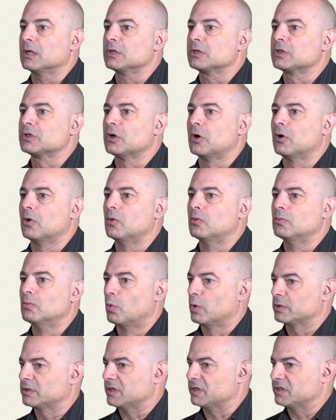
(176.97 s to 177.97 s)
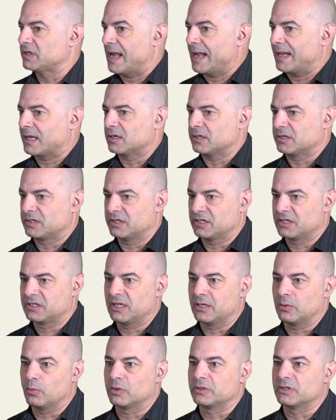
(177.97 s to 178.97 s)
So what does that
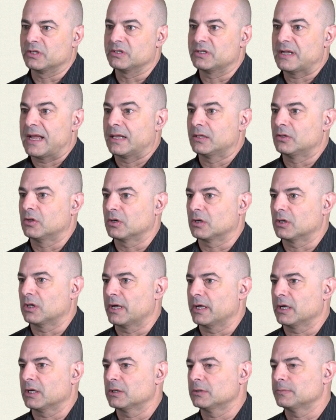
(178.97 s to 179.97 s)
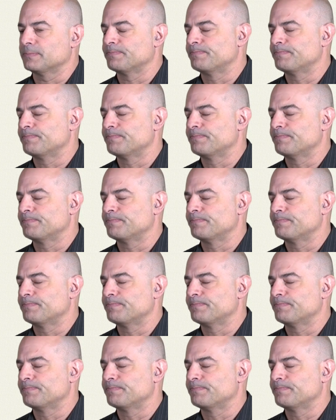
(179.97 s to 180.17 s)
consist in? What does that look like?